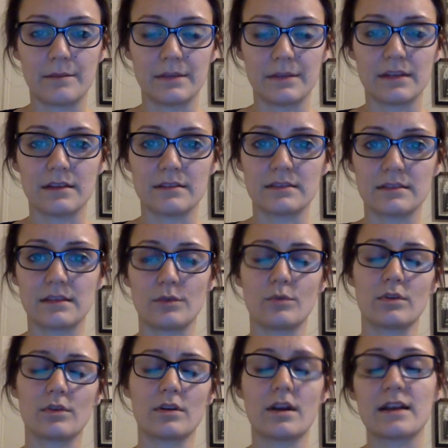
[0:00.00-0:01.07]
because there
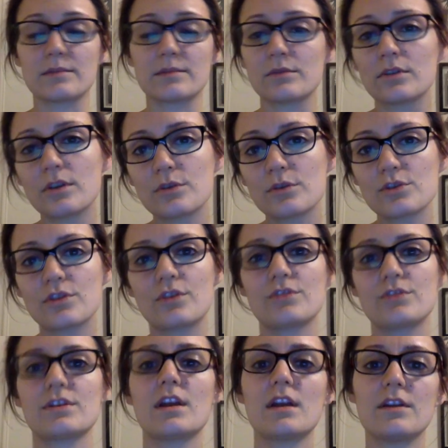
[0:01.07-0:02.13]
were hospital
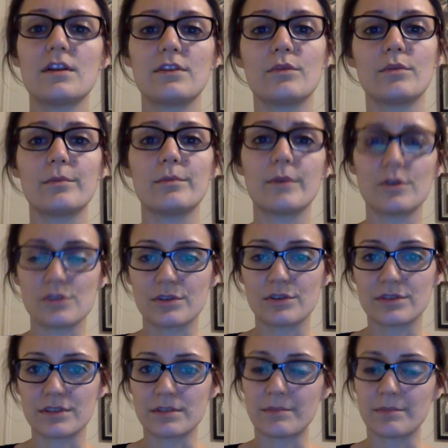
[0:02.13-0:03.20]
closures, there were
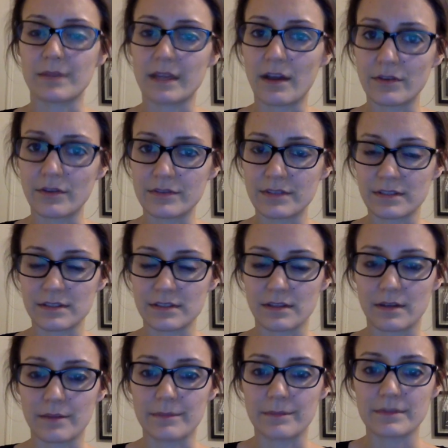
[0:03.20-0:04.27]
mergers into big health
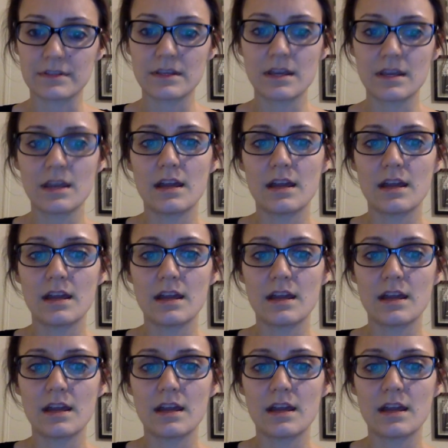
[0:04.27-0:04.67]
systems,